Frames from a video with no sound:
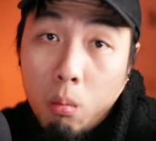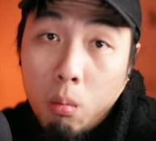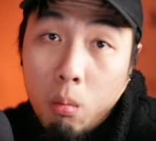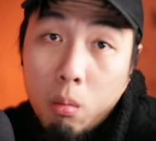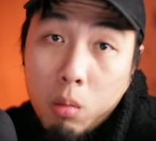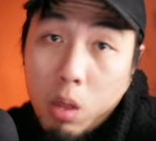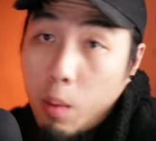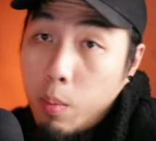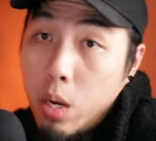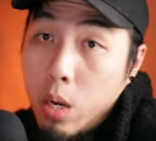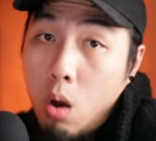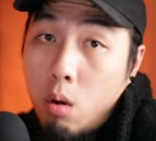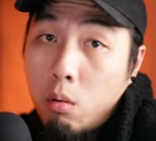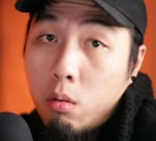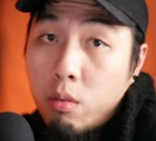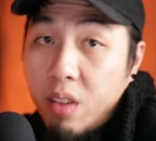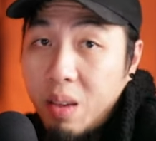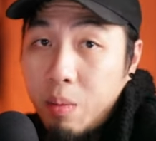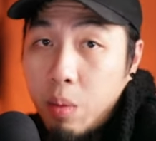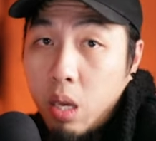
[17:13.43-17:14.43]
Let me know,
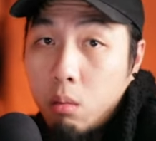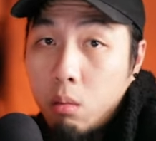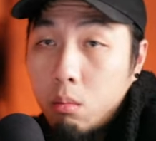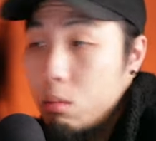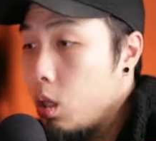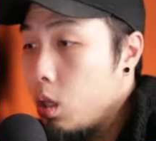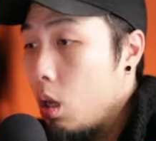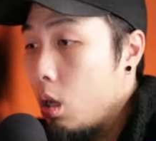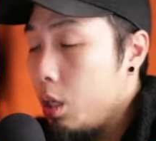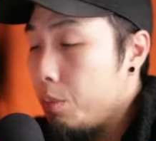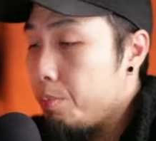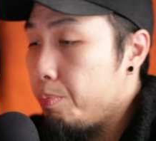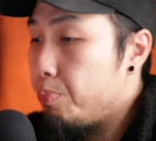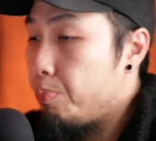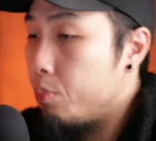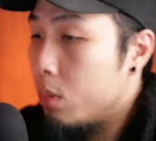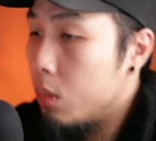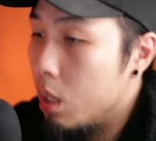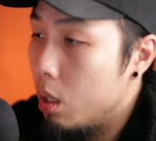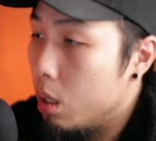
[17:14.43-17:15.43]
fight me, it's all good.
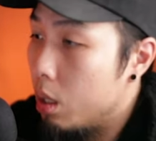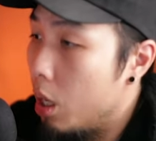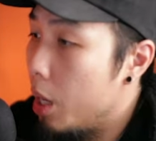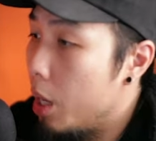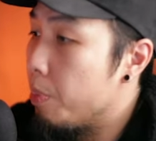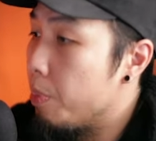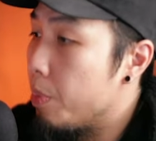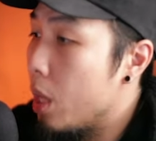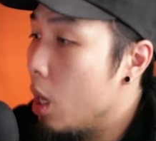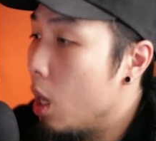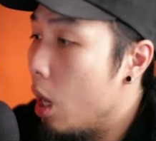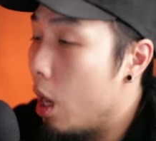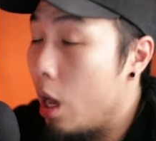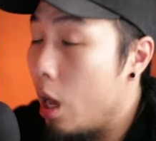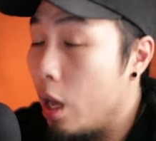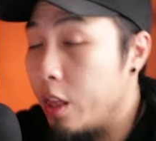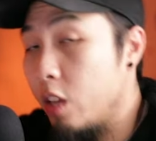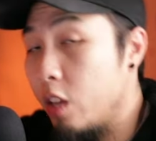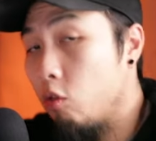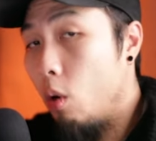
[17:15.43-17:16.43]
All right,
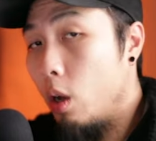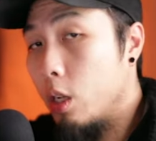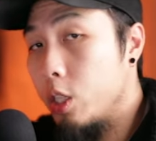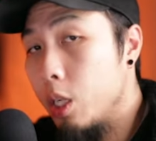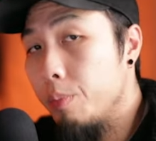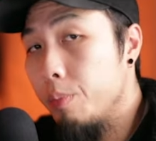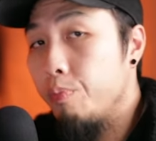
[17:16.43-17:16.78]
uh, thanks for watching.